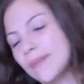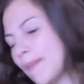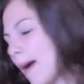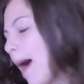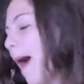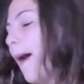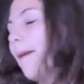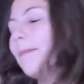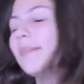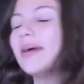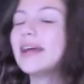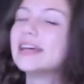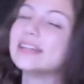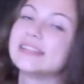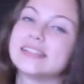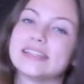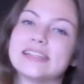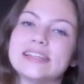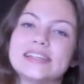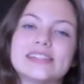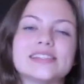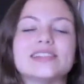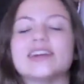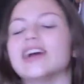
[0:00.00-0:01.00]
about
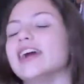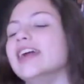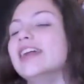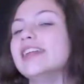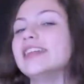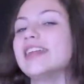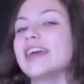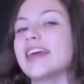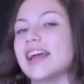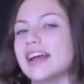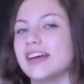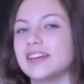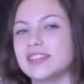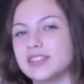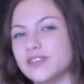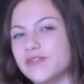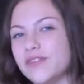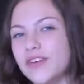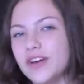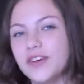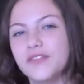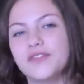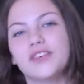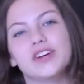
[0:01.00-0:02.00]
braces or anything else,
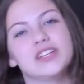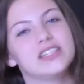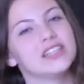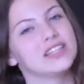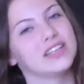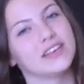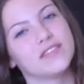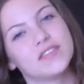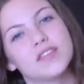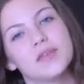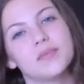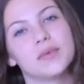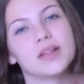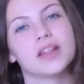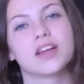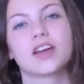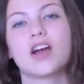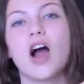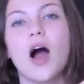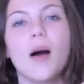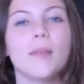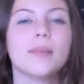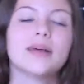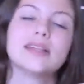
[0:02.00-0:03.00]
feel free to leave them in the
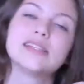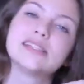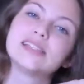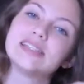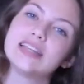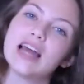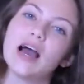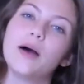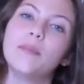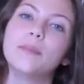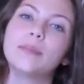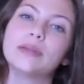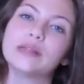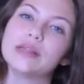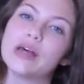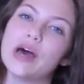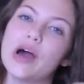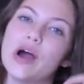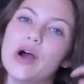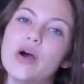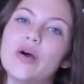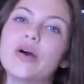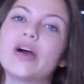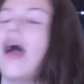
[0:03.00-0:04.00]
comments down
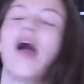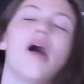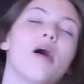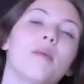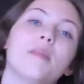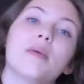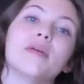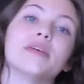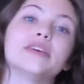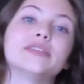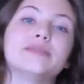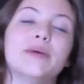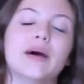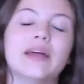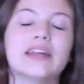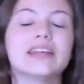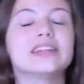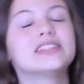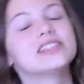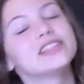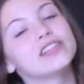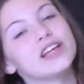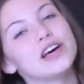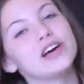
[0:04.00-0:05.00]
below, and I'll be
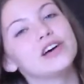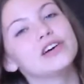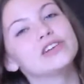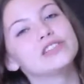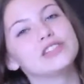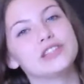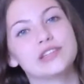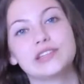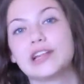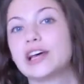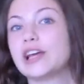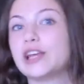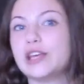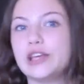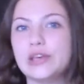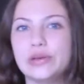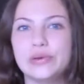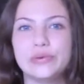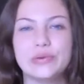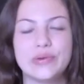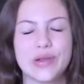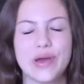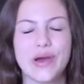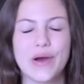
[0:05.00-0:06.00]
responding to those so that
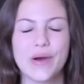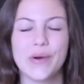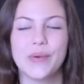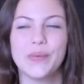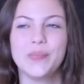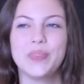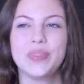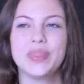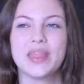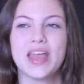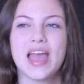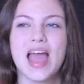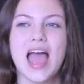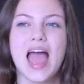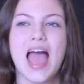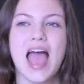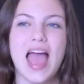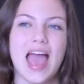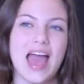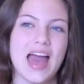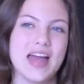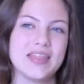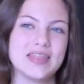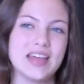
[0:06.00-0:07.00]
you know.
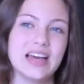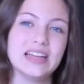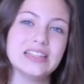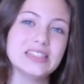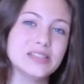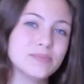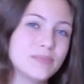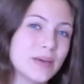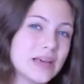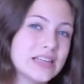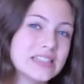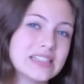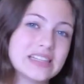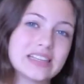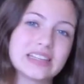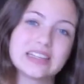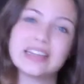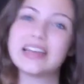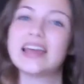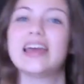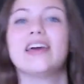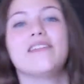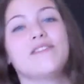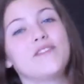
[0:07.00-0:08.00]
And that's
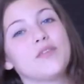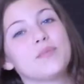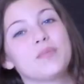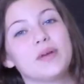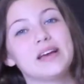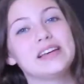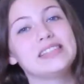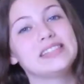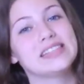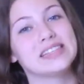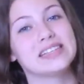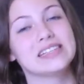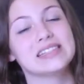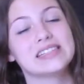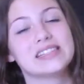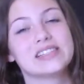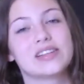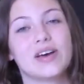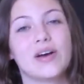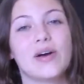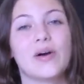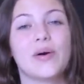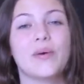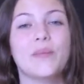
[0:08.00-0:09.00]
basically it for braces,
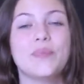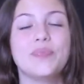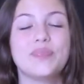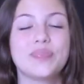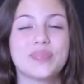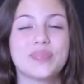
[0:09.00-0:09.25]
so